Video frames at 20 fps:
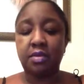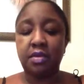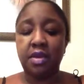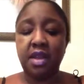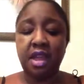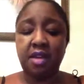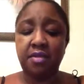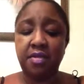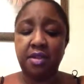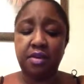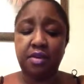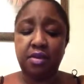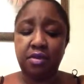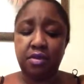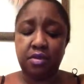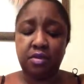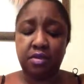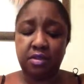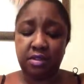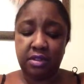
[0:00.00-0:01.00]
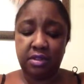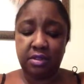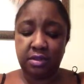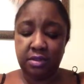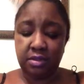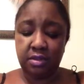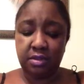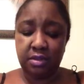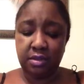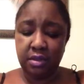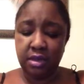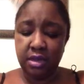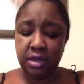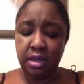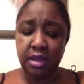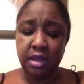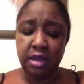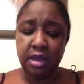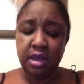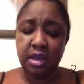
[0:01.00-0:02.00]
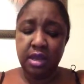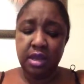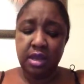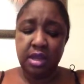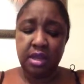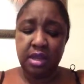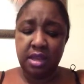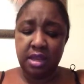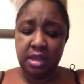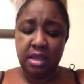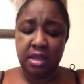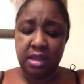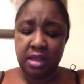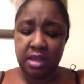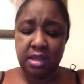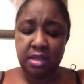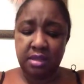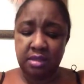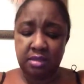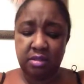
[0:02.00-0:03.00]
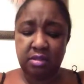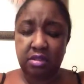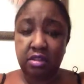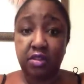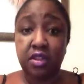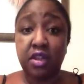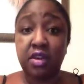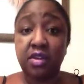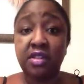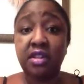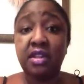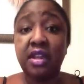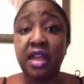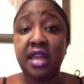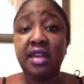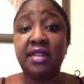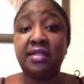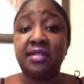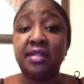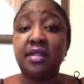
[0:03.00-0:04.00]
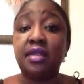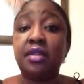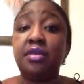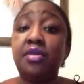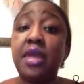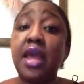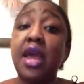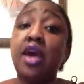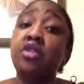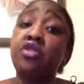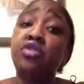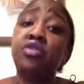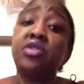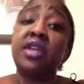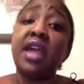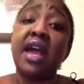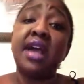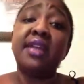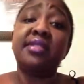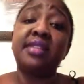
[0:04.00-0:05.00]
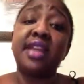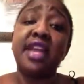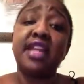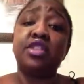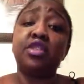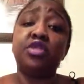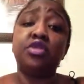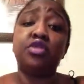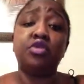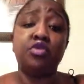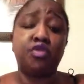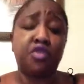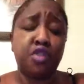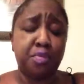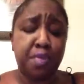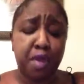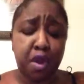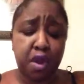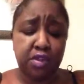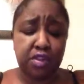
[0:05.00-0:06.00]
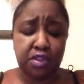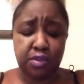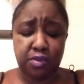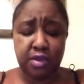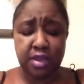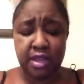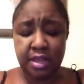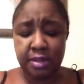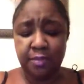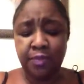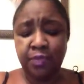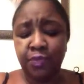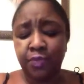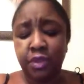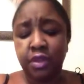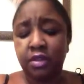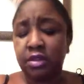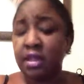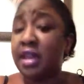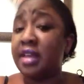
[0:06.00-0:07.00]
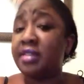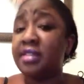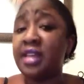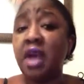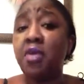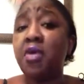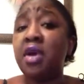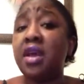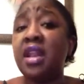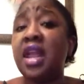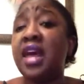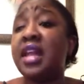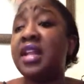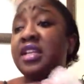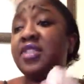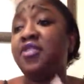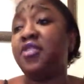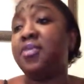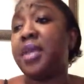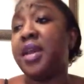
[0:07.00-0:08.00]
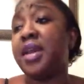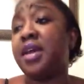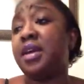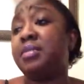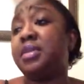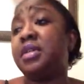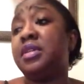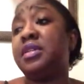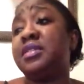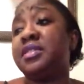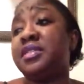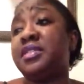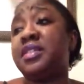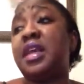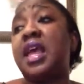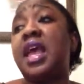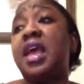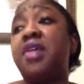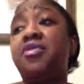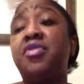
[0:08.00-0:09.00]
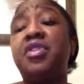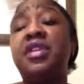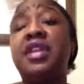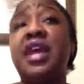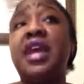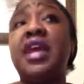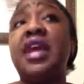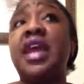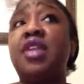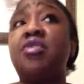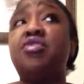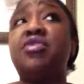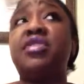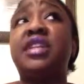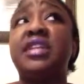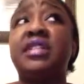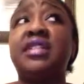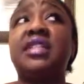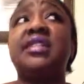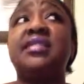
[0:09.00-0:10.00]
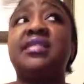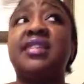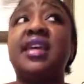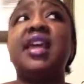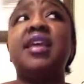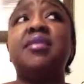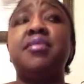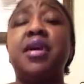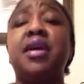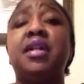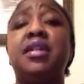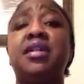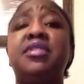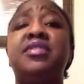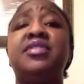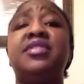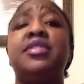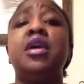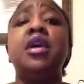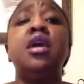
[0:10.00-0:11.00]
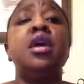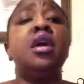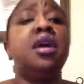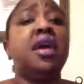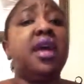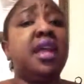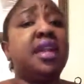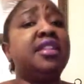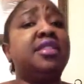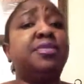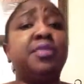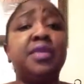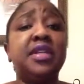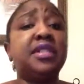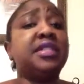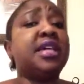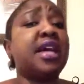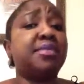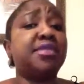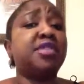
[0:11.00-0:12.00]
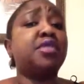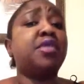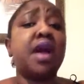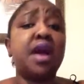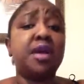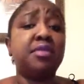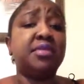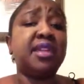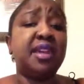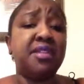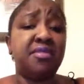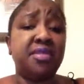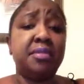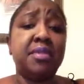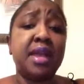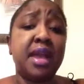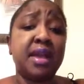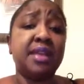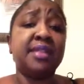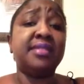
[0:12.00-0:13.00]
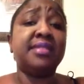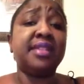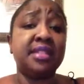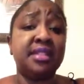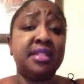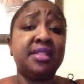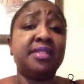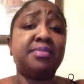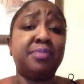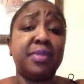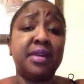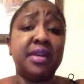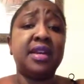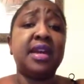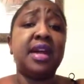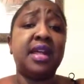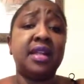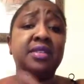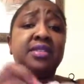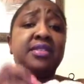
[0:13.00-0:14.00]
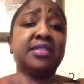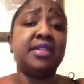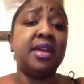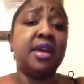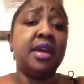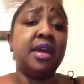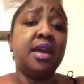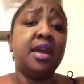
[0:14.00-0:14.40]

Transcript: we have those. And so those are nice. Now, you guys stay tuned for part three. Like I said, I wear a lot of different makeup looks every day. I don't stick to the same colors. And it's springtime, so I definitely am not going to stick to the spring colors.